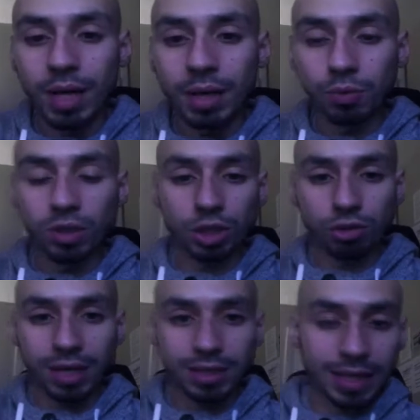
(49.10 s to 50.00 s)
which is
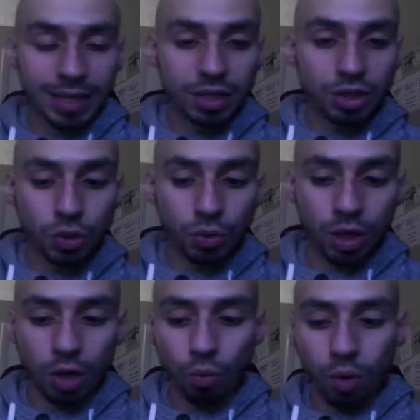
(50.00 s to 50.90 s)
translating into
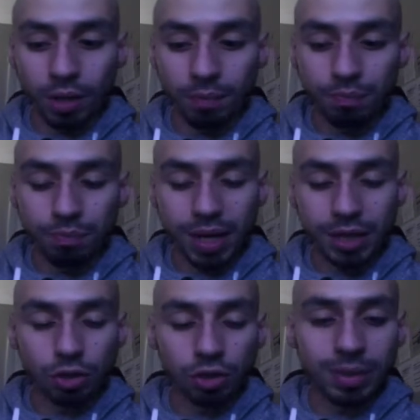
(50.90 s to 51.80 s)
a
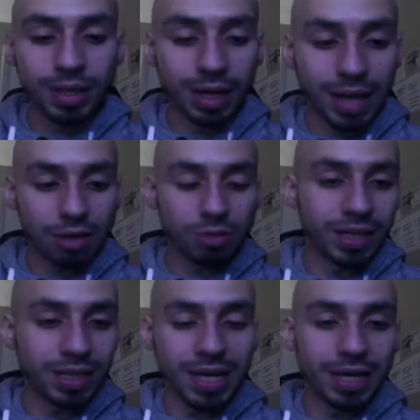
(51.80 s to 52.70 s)
one-page agreement that allows
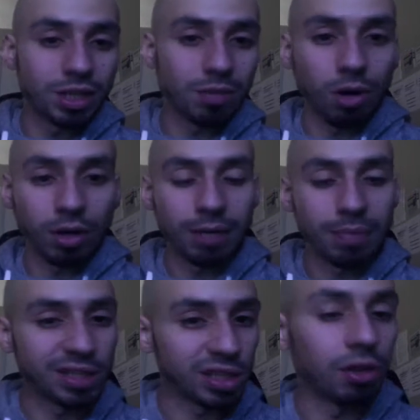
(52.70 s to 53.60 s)
me to take it to market
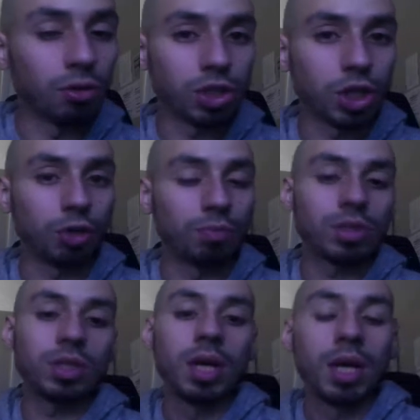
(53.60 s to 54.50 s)
based on those
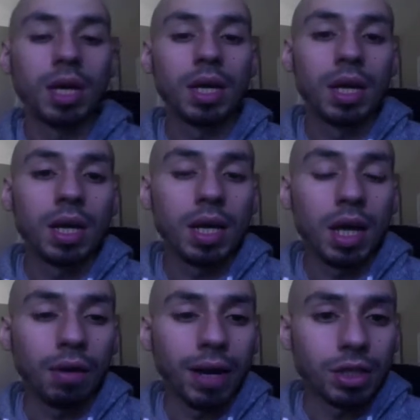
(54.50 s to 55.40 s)
terms.
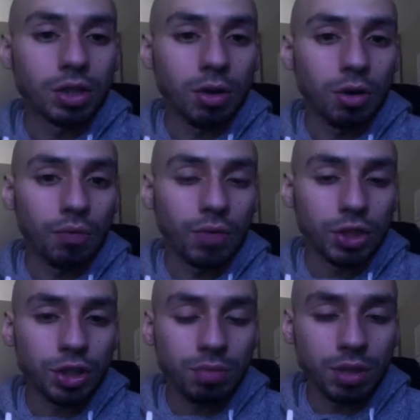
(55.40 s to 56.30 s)
Alright, so this
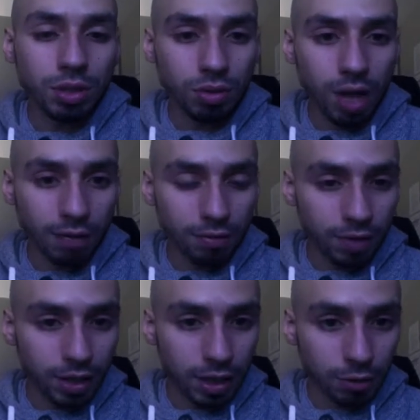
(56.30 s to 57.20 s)
shouldn't be too long of a
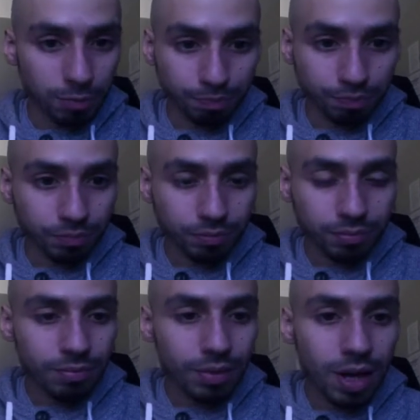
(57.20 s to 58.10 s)
video.
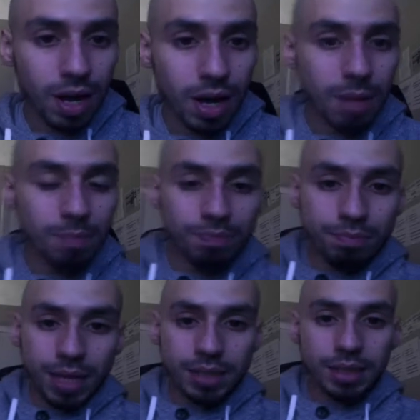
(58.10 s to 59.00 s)

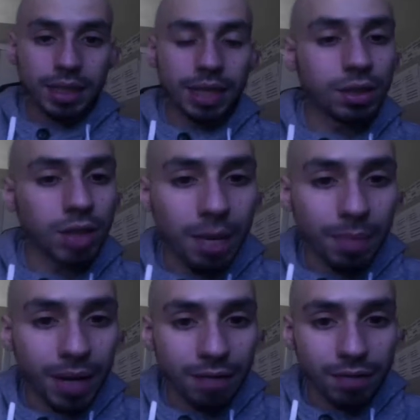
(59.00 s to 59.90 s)
Basically at the top
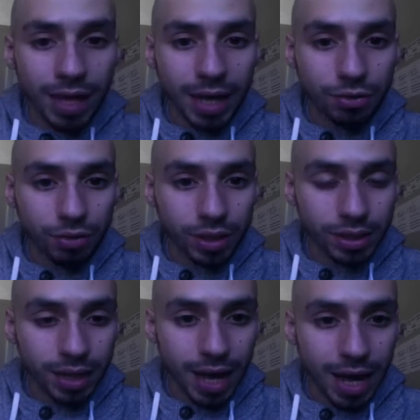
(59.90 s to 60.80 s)
I have the
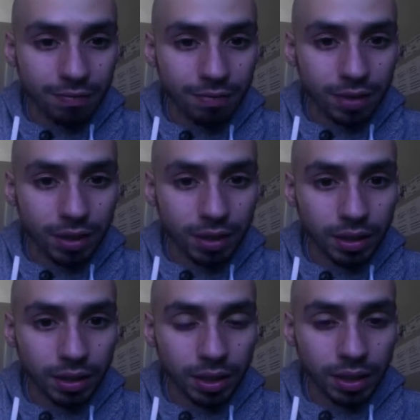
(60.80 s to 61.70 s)
address, I have
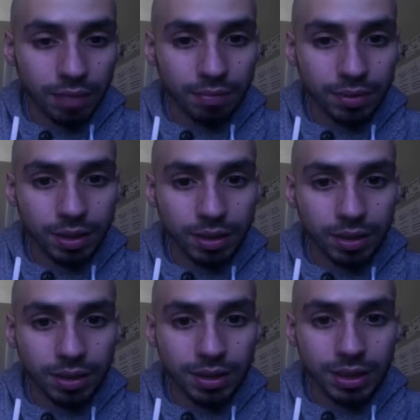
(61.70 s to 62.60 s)
the
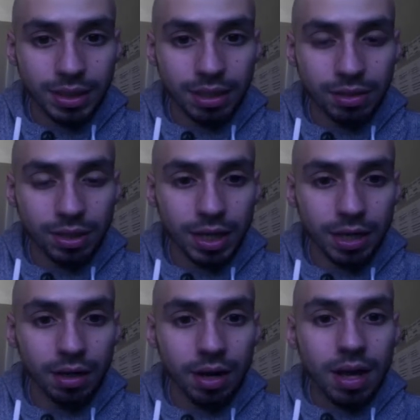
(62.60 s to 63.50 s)
details
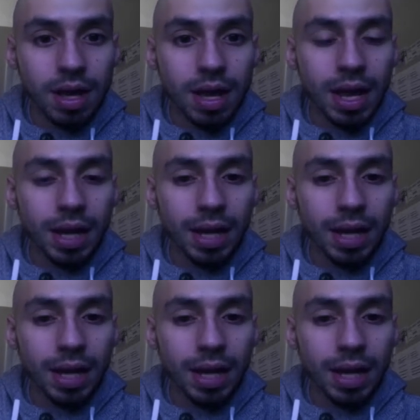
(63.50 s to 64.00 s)
here, and I